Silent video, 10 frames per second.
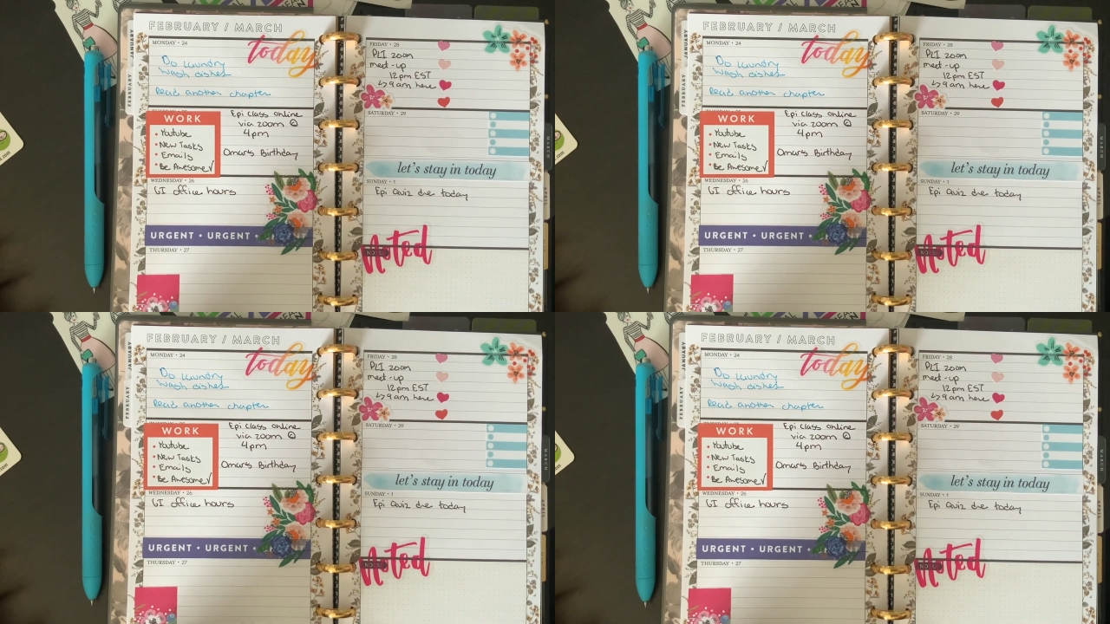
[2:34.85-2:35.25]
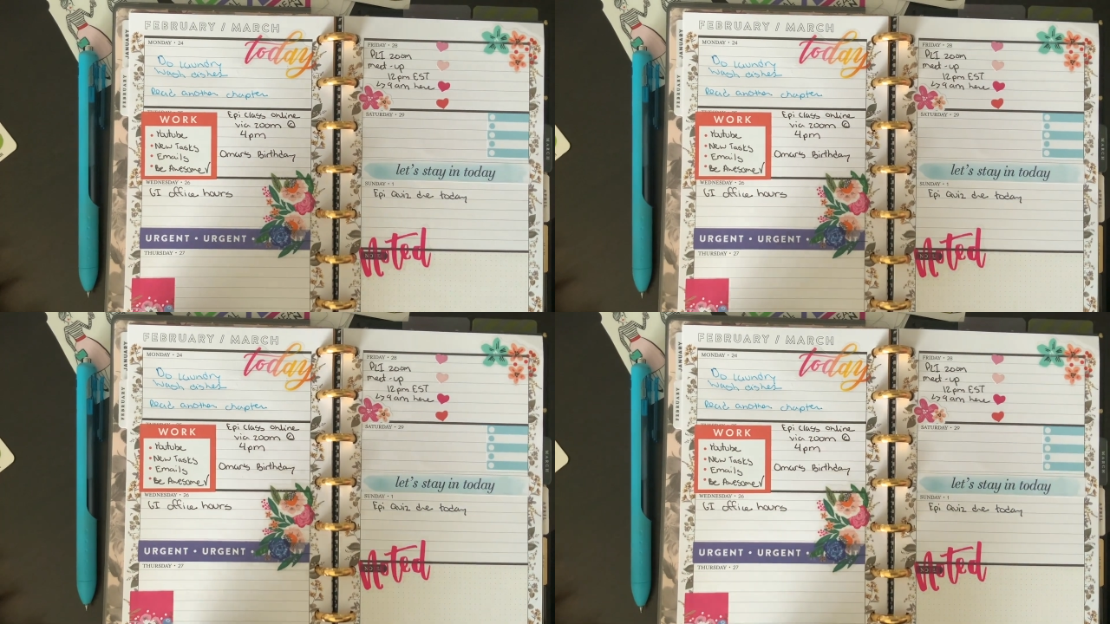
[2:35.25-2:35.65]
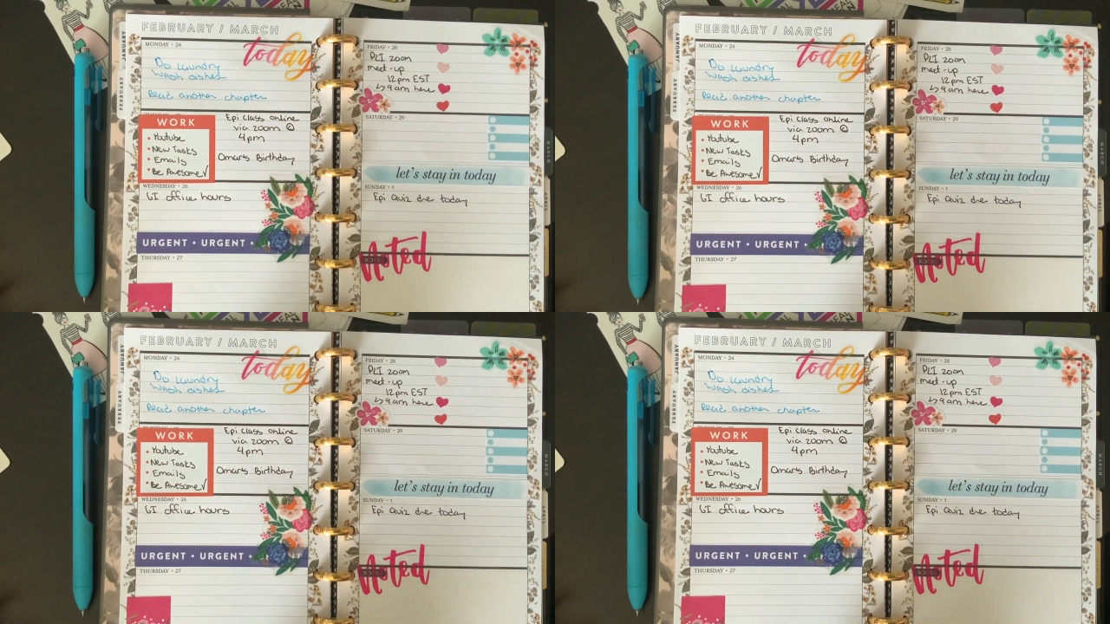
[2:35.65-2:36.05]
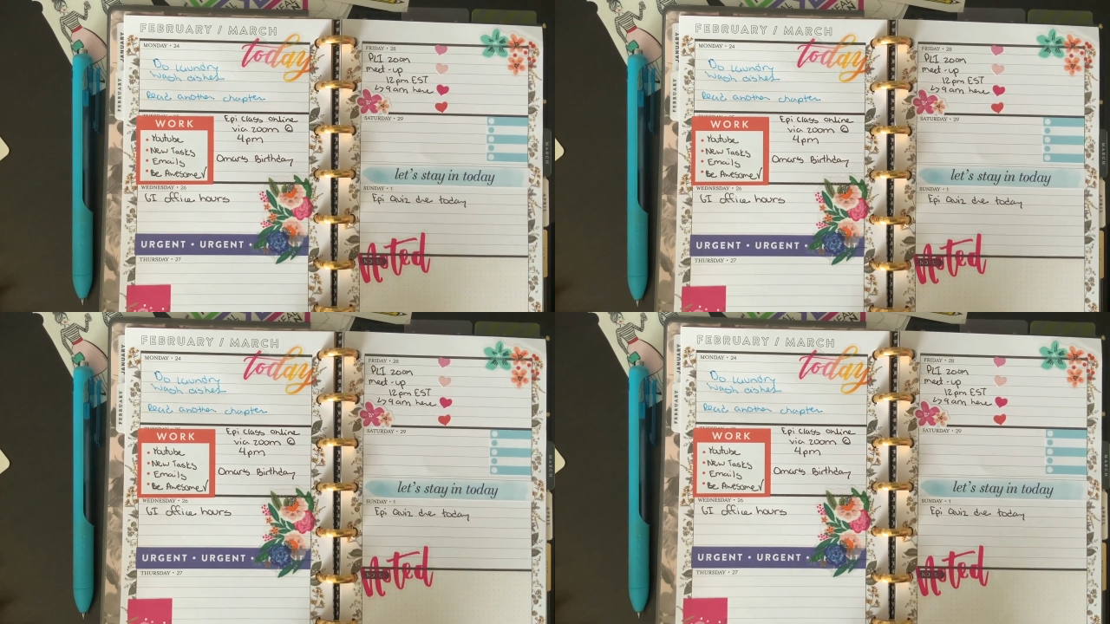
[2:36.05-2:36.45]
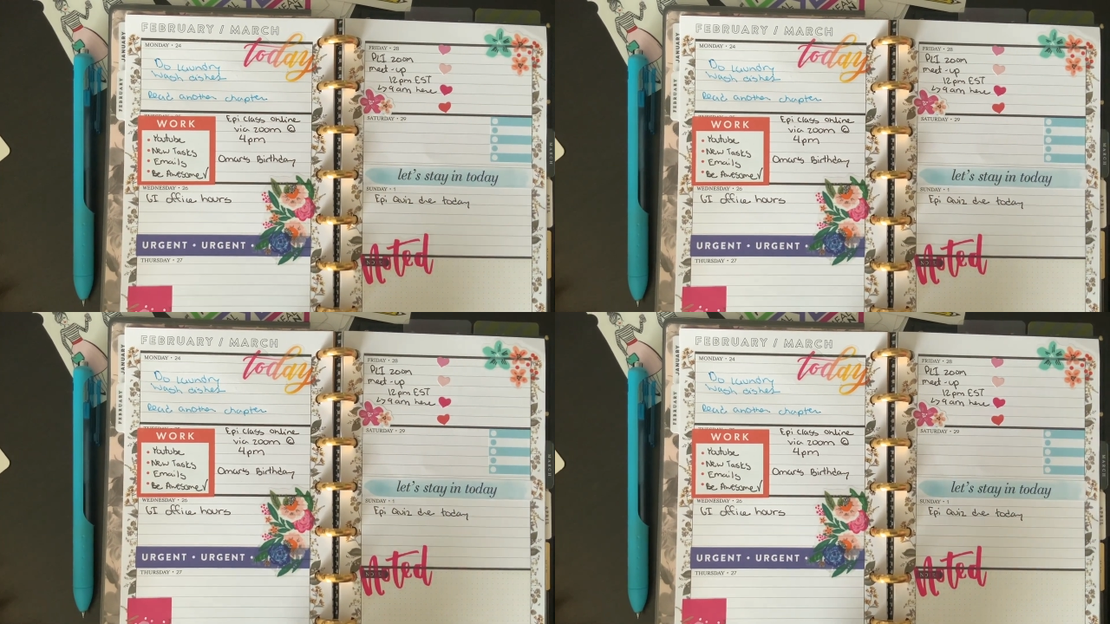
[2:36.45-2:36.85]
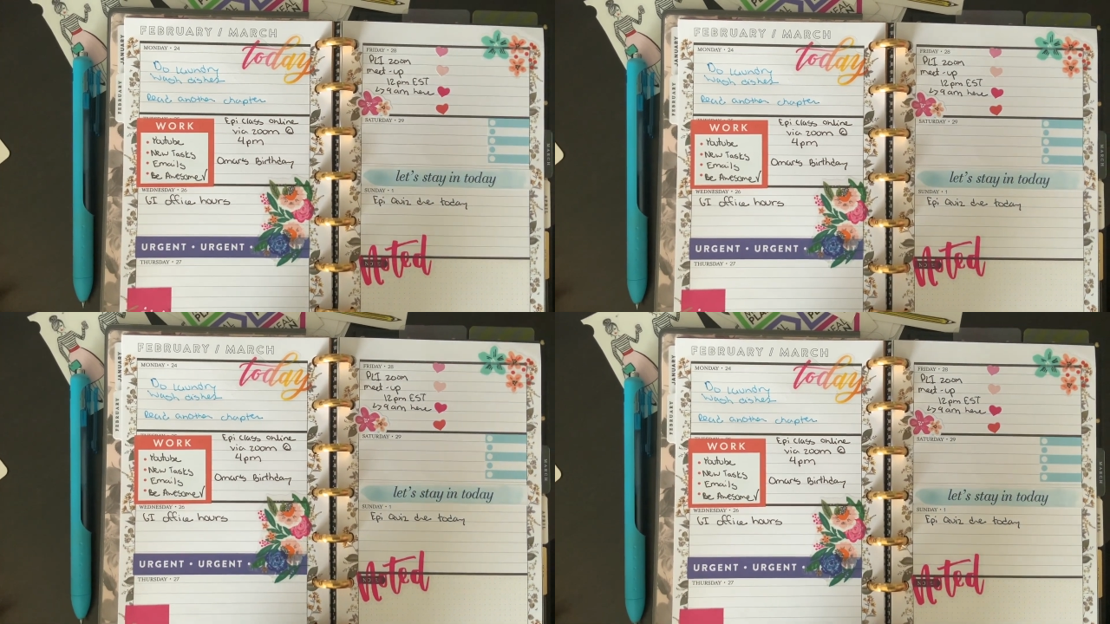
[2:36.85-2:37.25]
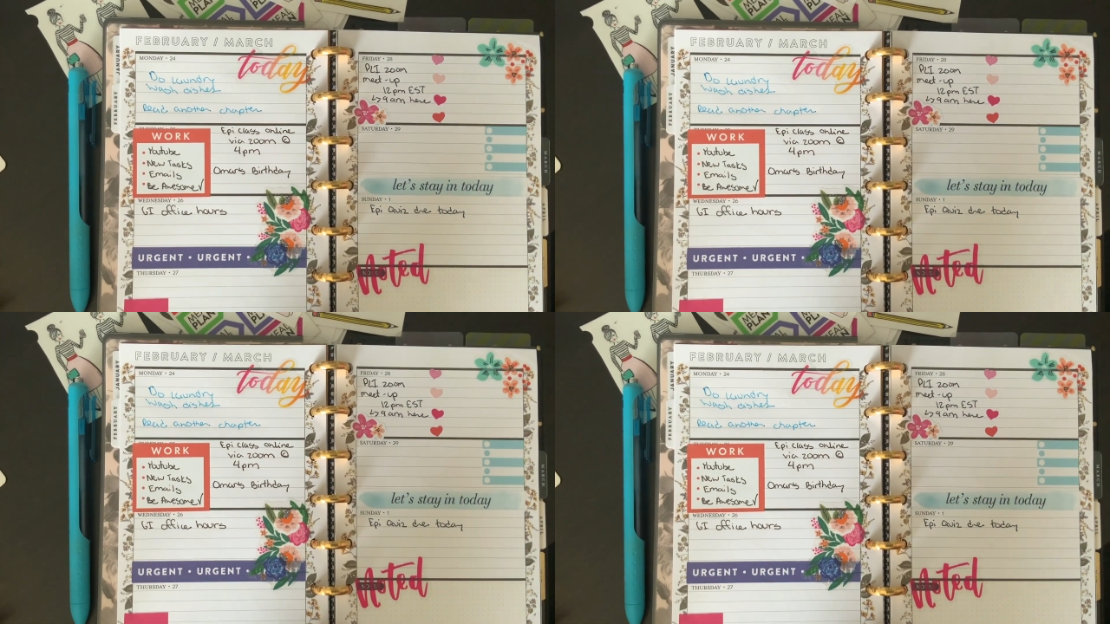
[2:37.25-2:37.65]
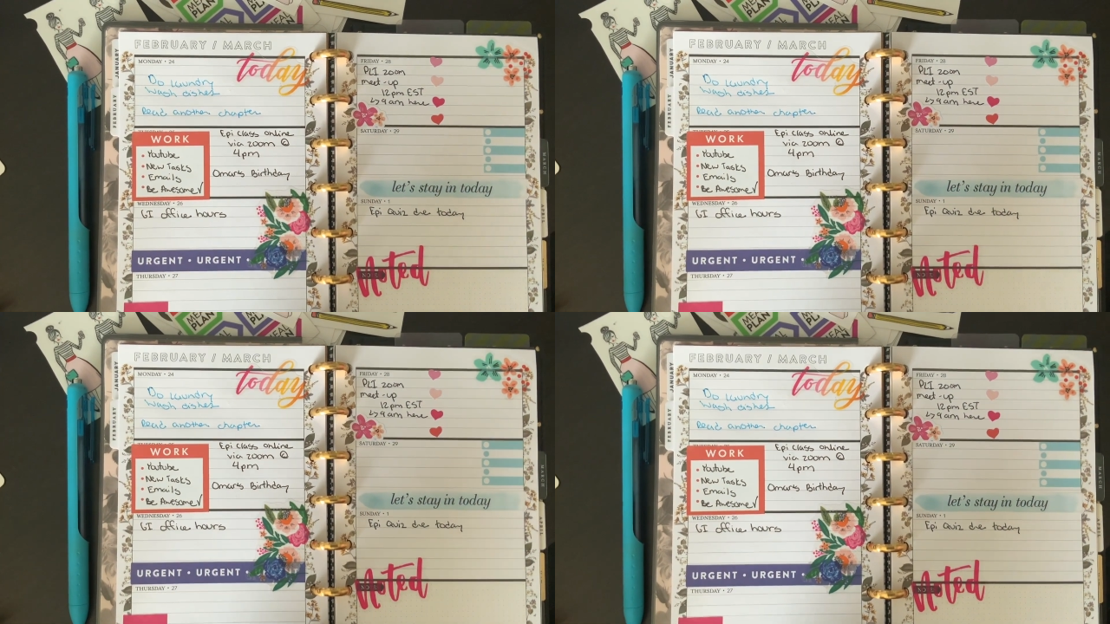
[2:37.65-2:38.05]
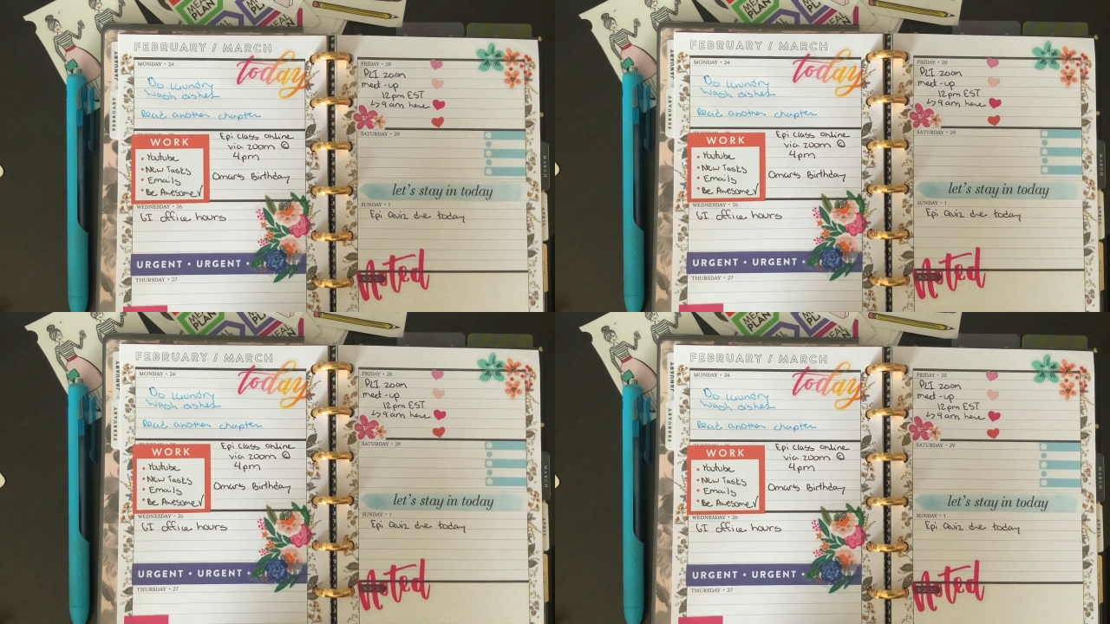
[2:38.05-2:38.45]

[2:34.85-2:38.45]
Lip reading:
[unreadable: no face in view]